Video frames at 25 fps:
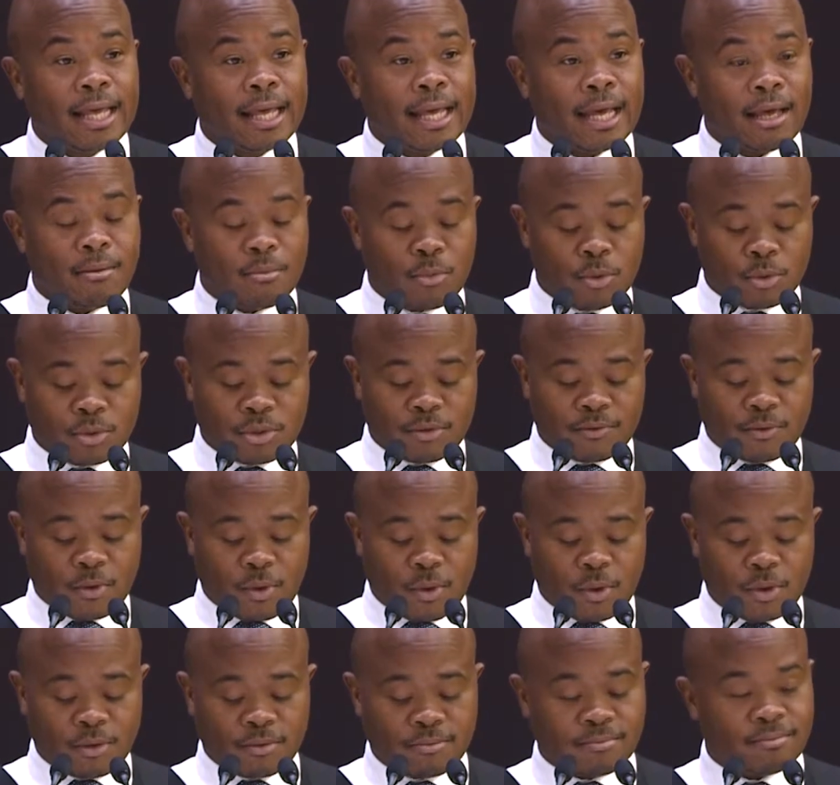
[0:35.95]
And most of
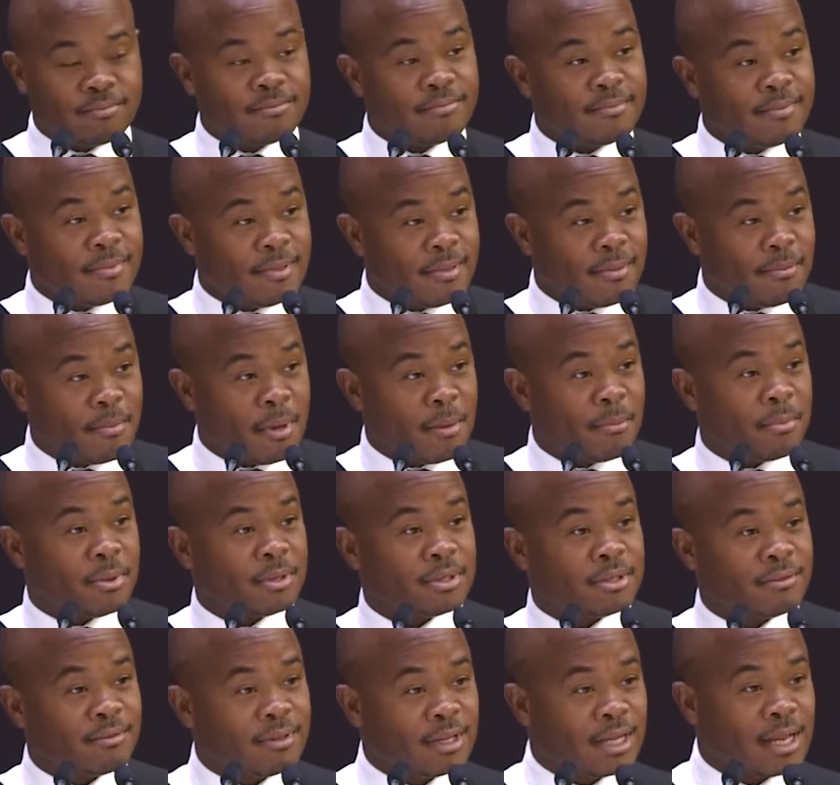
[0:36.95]
all,
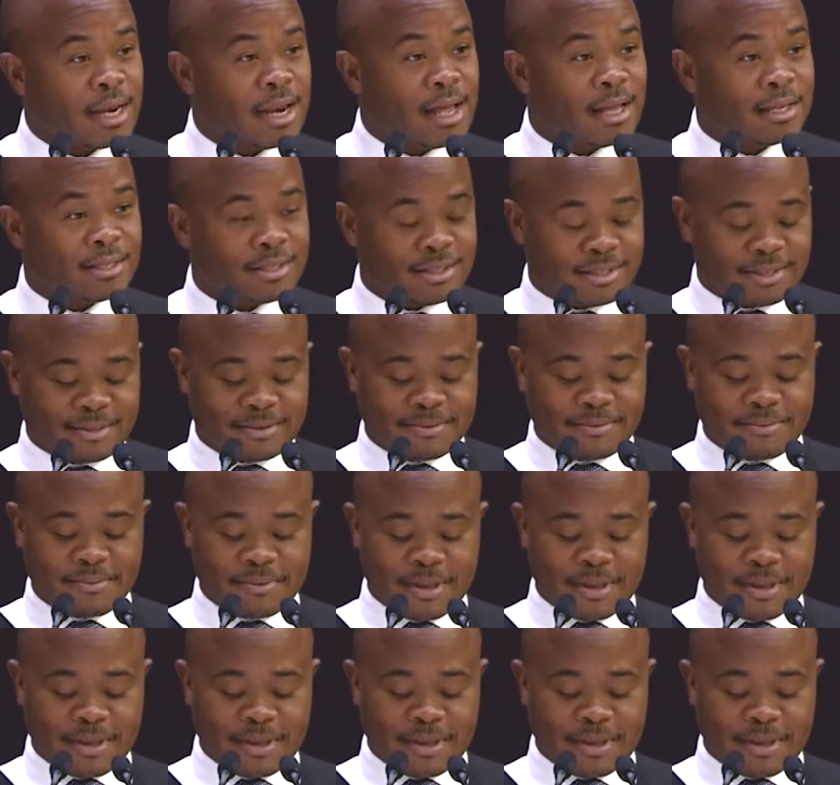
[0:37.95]
members of the class,